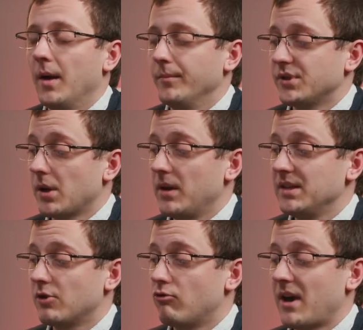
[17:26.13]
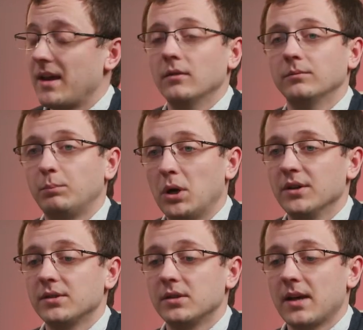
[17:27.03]
So he's a great
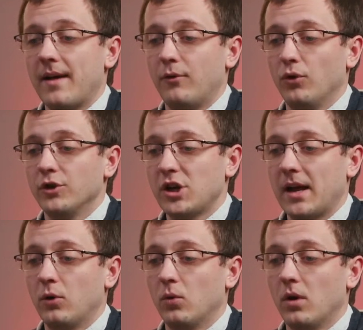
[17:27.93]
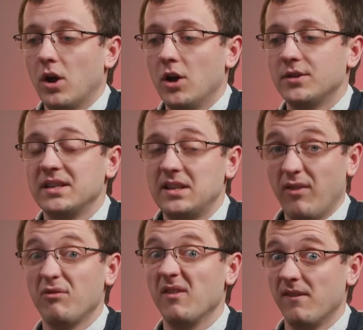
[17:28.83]
person to have on the channel as a
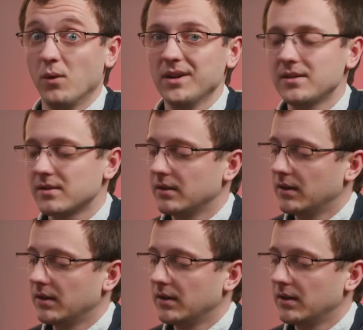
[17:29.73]
different voice.